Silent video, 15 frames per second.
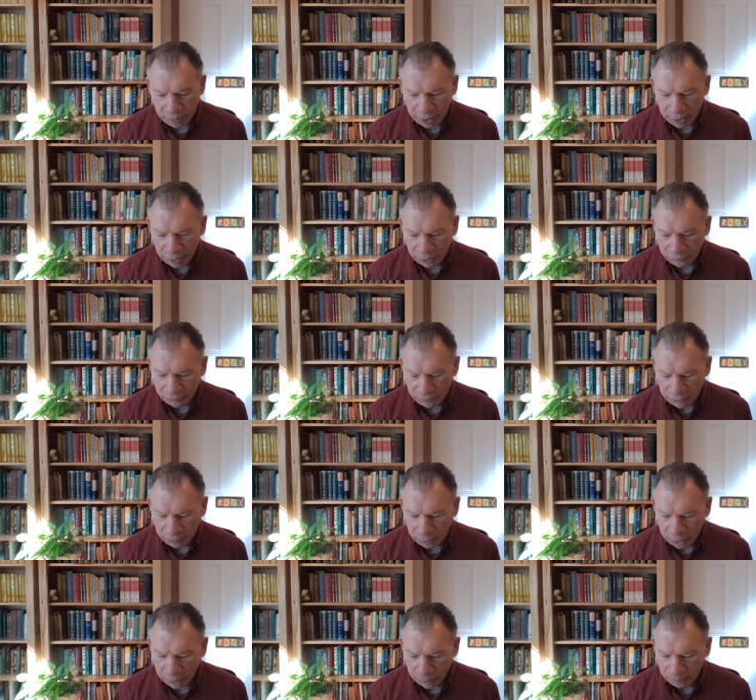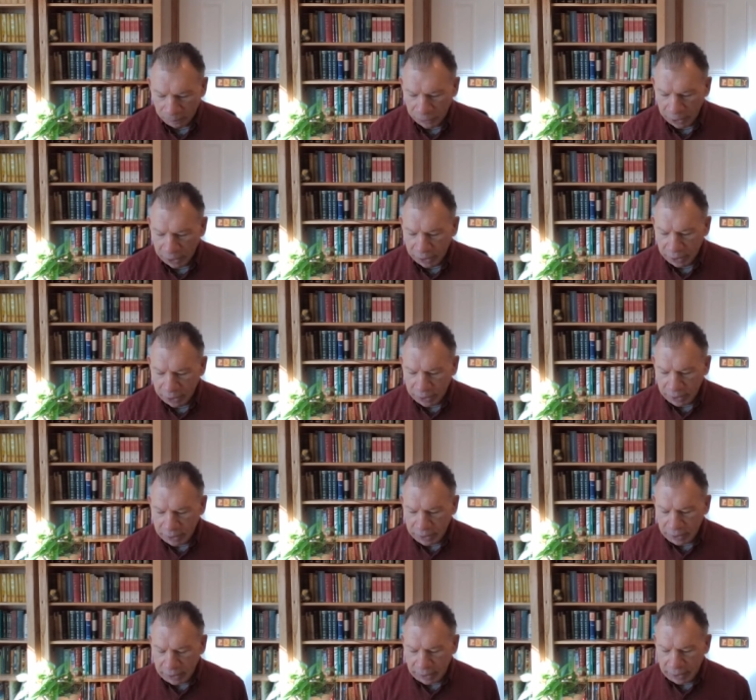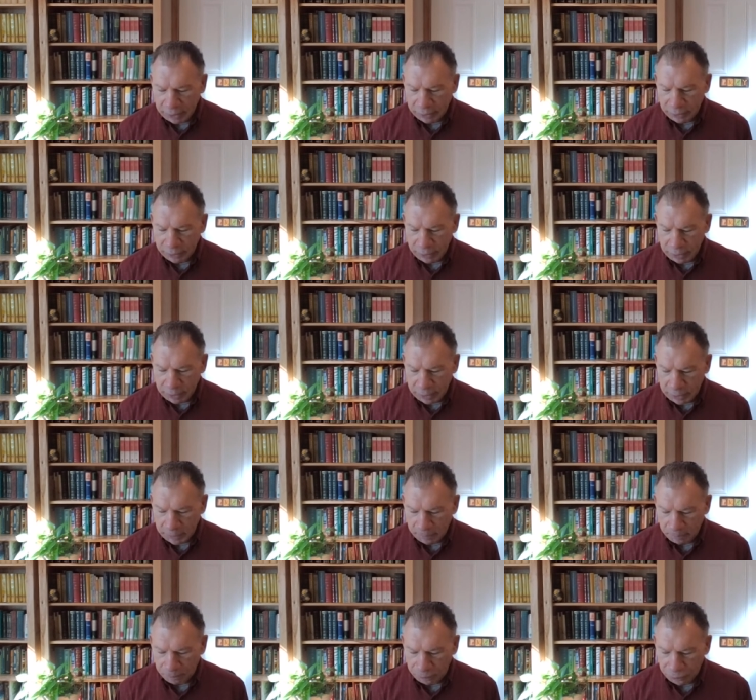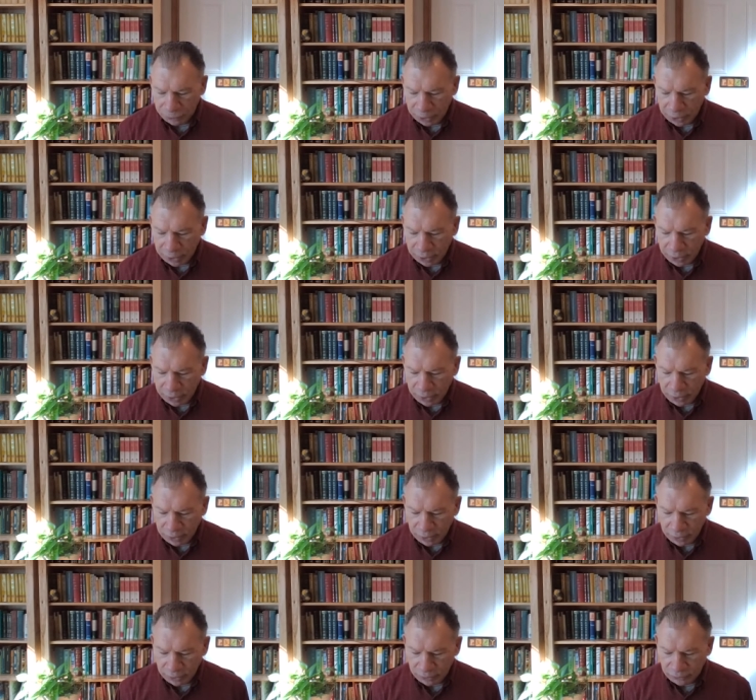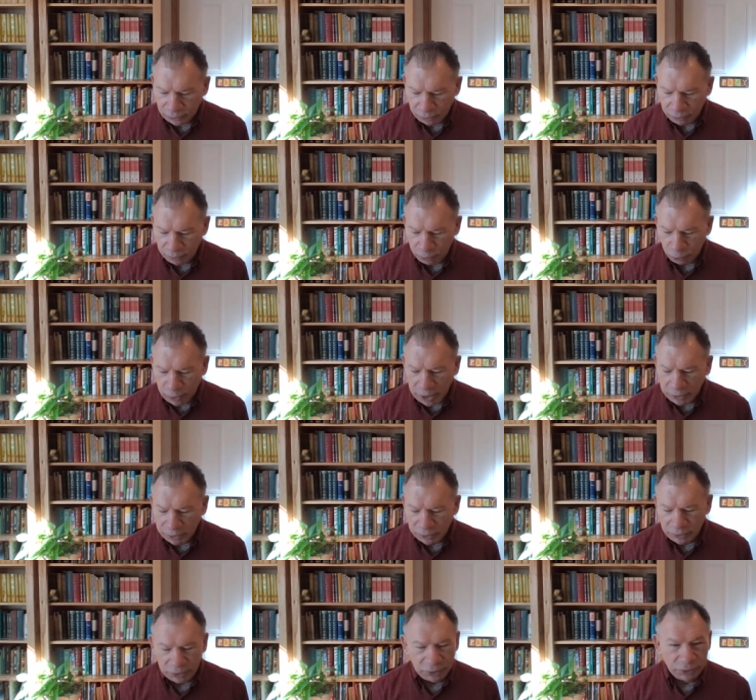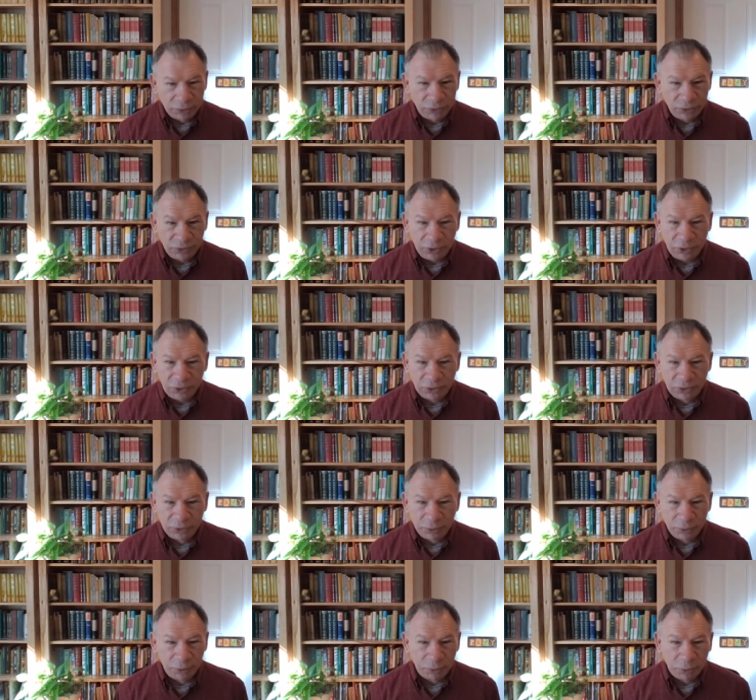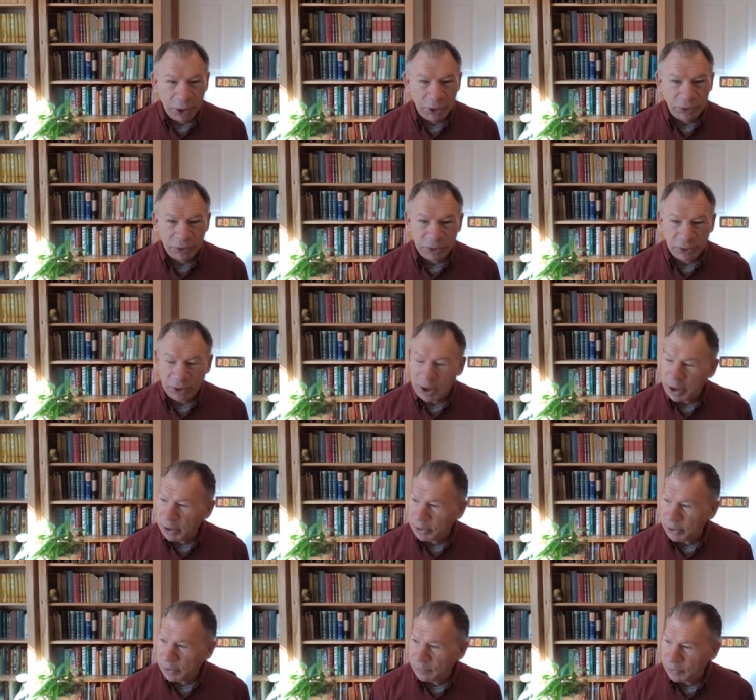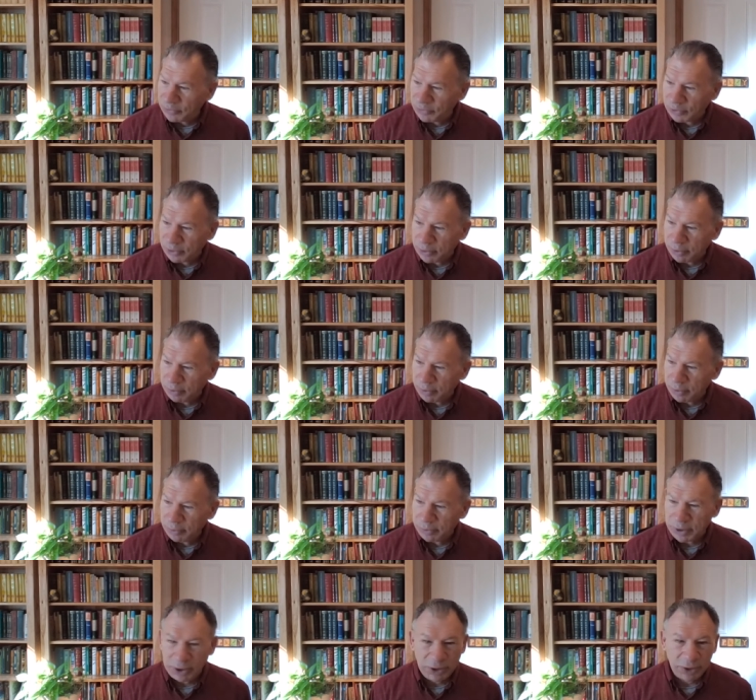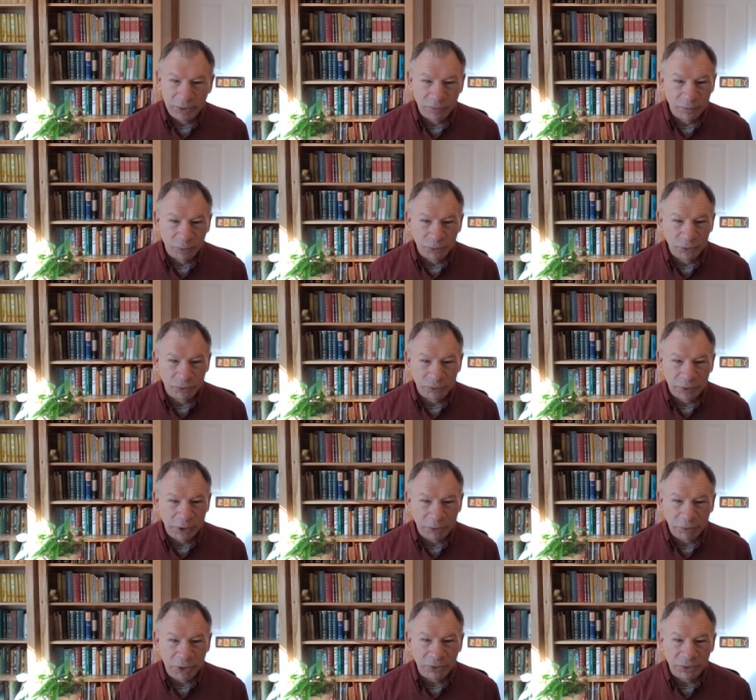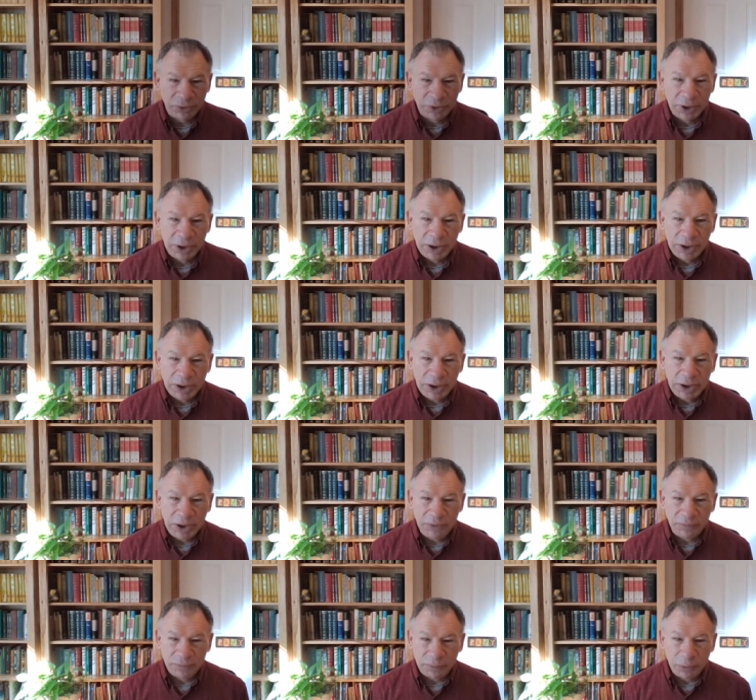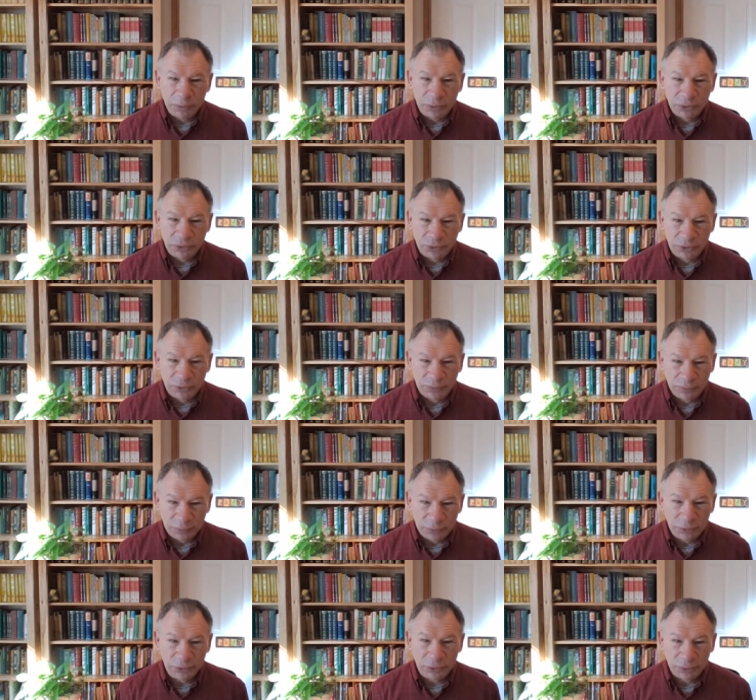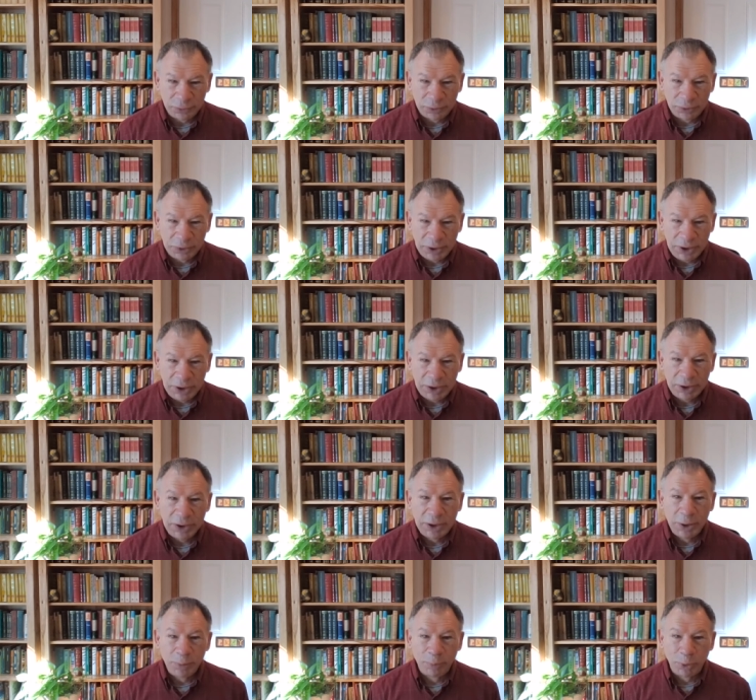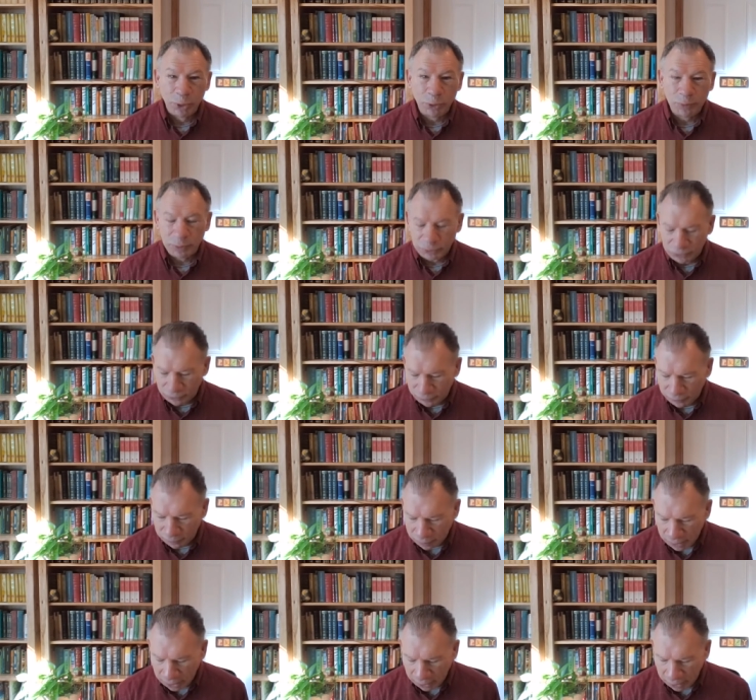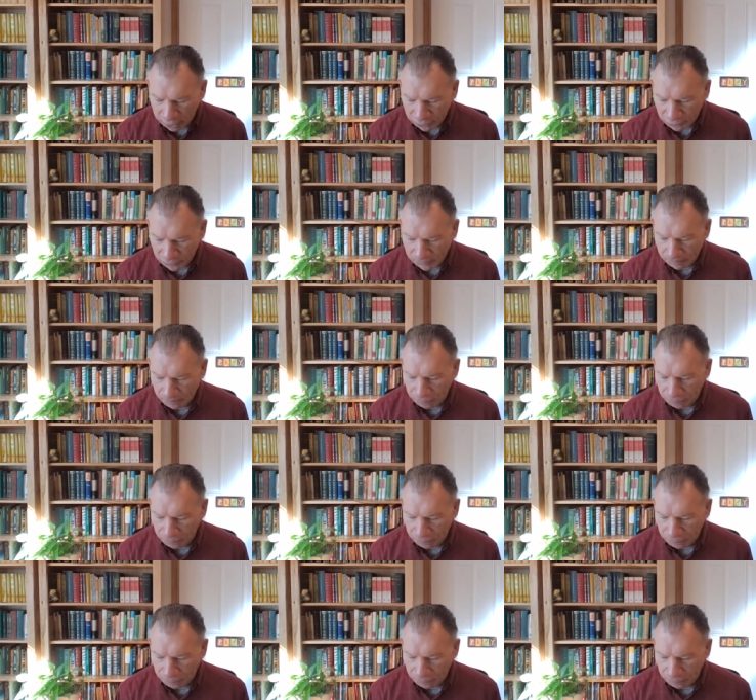Male and female. And um, so, rather than Jesus going right to the idea of is it okay to divorce for any reason, he focuses first on the purpose of marriage.